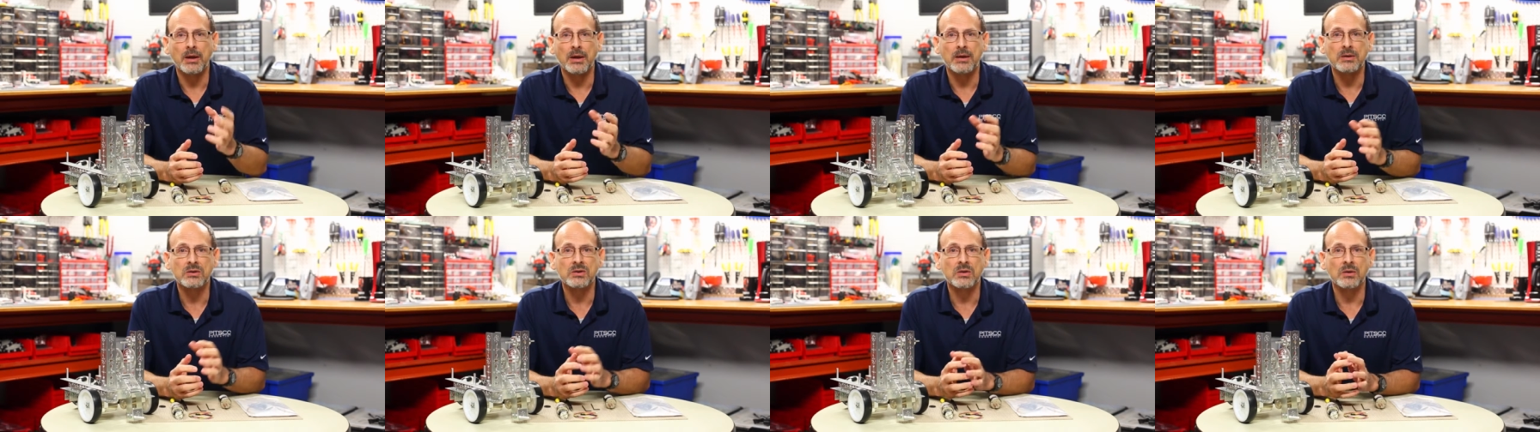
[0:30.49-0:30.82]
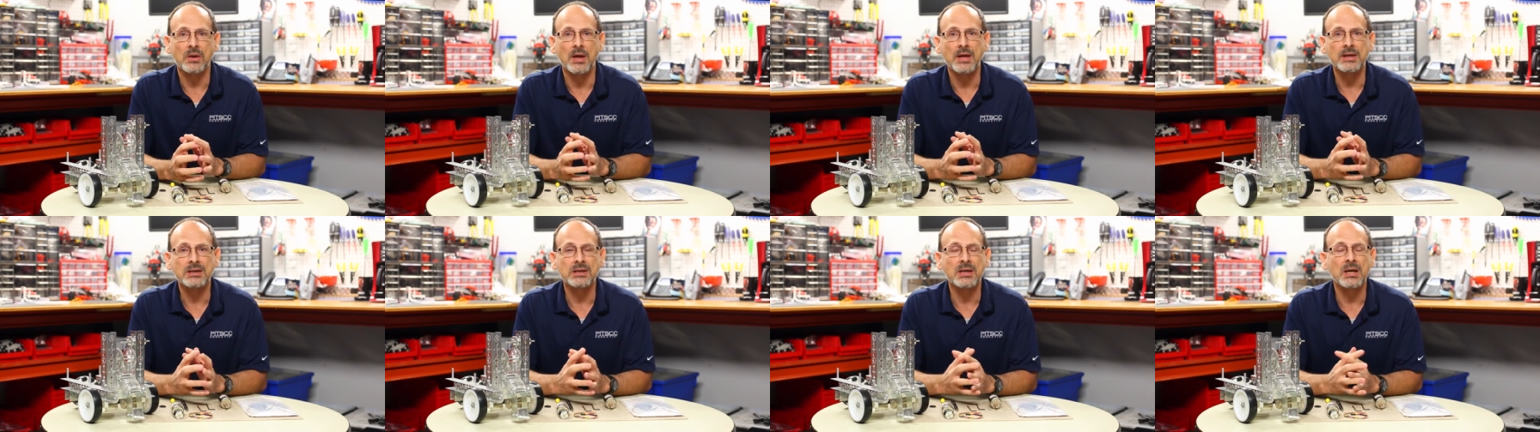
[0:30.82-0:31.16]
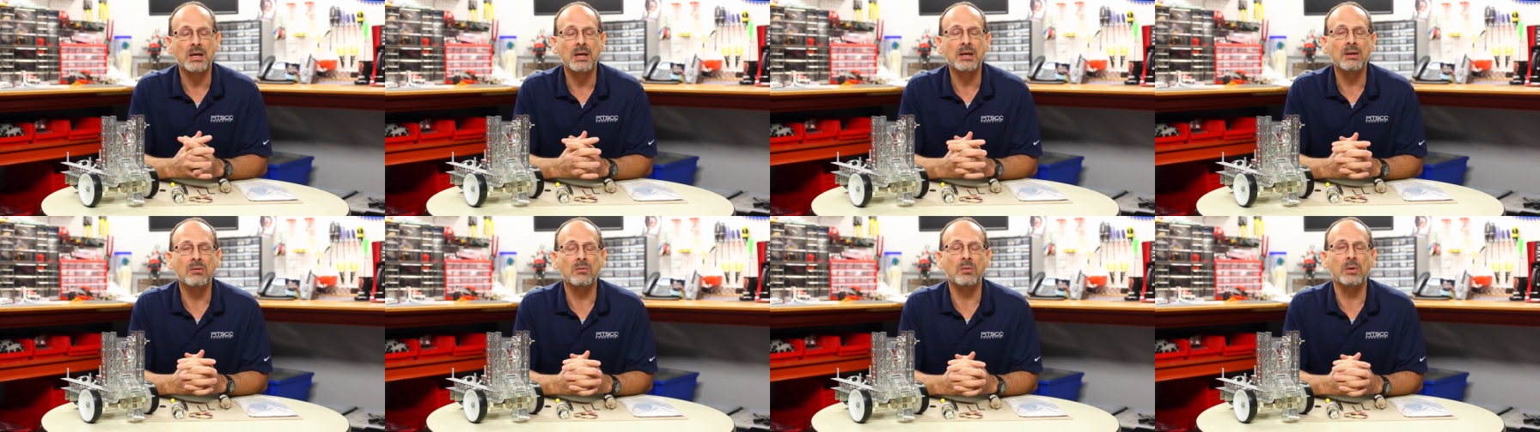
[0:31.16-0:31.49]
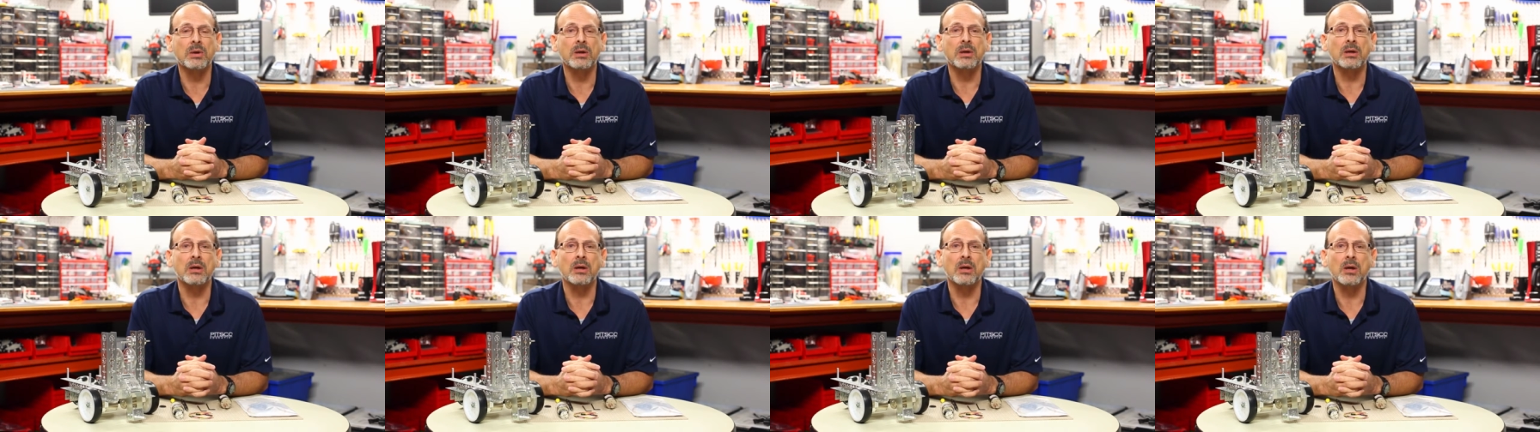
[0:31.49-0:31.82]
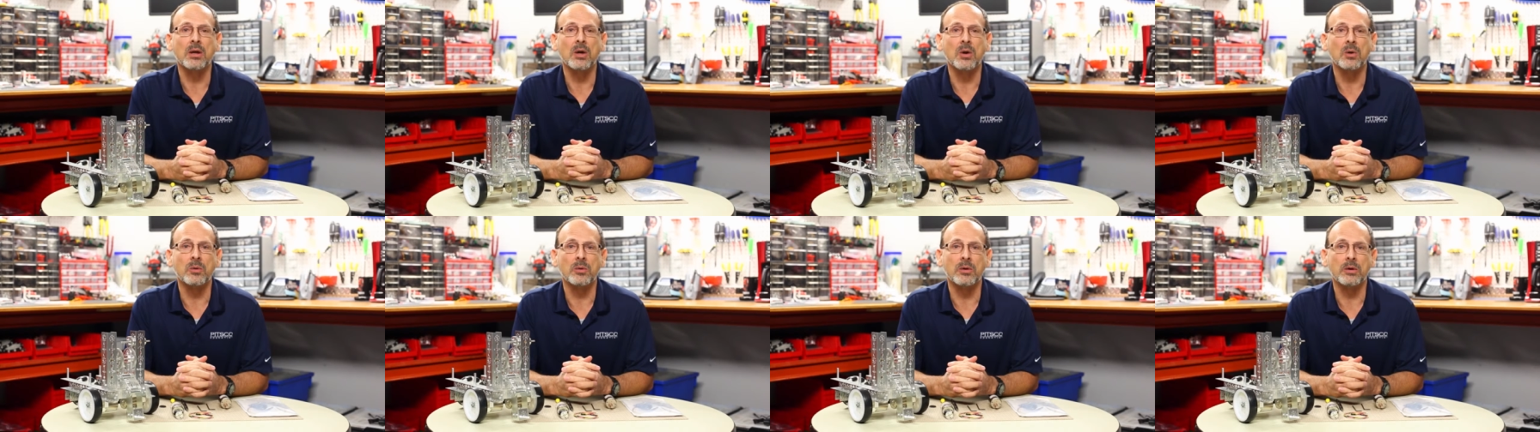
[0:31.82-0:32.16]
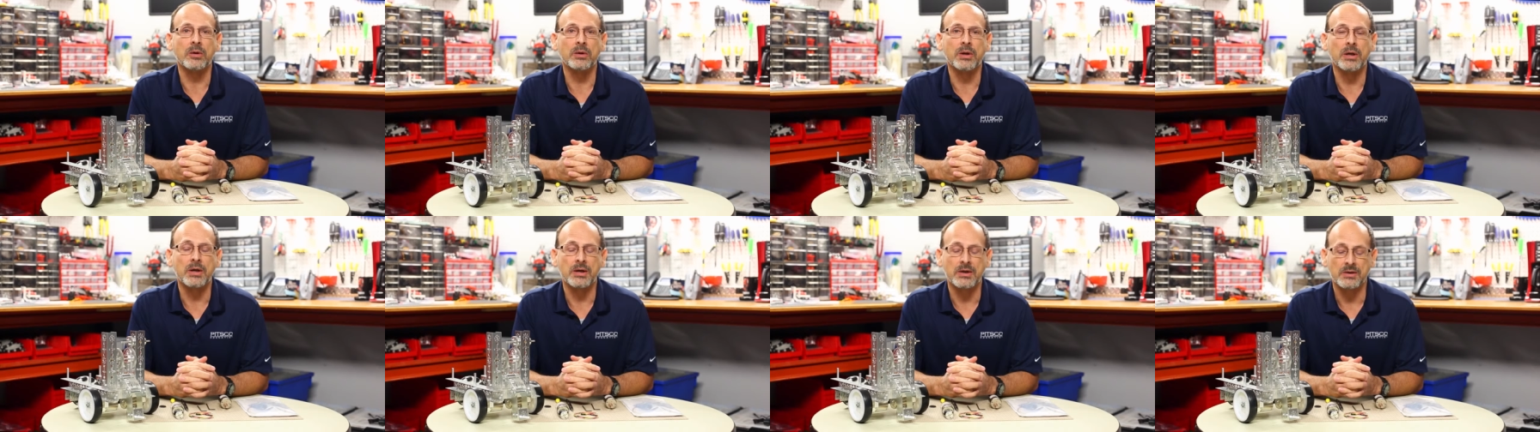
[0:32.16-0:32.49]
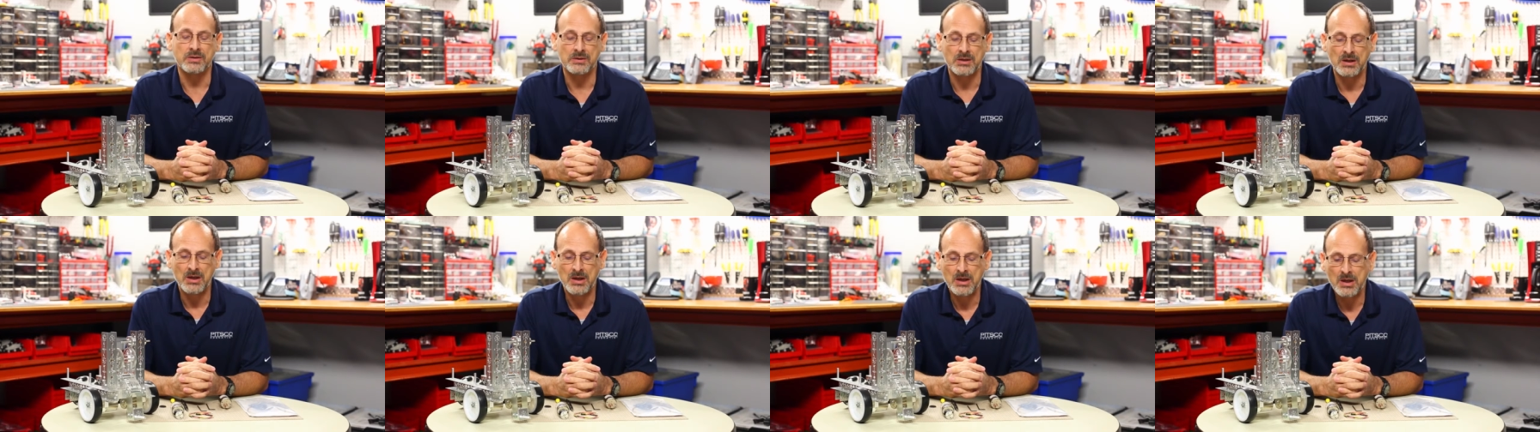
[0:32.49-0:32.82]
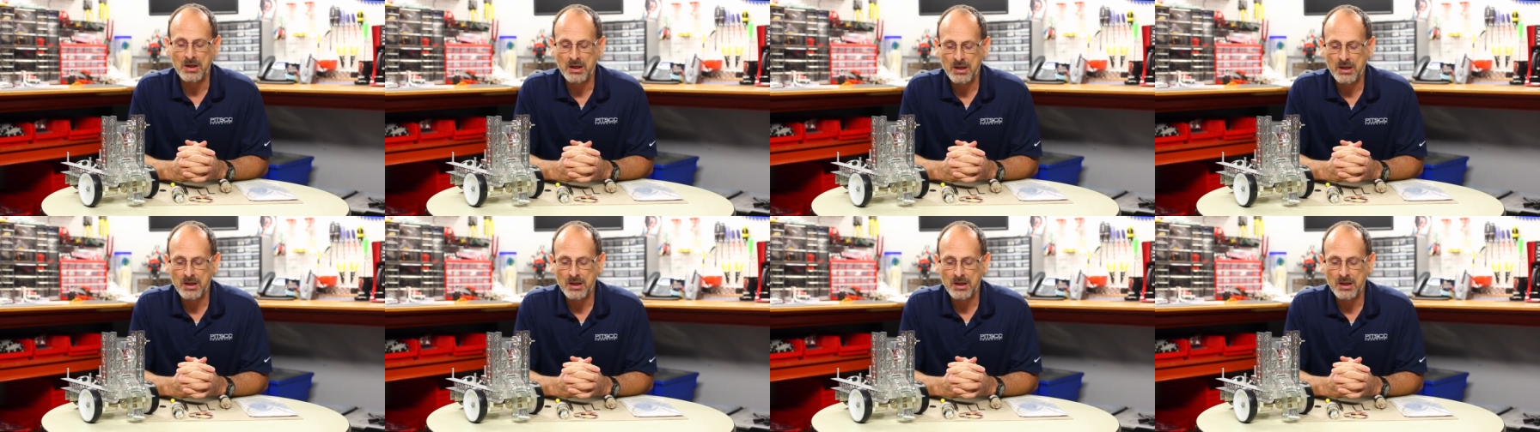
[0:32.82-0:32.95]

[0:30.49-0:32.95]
And so that's kind of what an encoder does.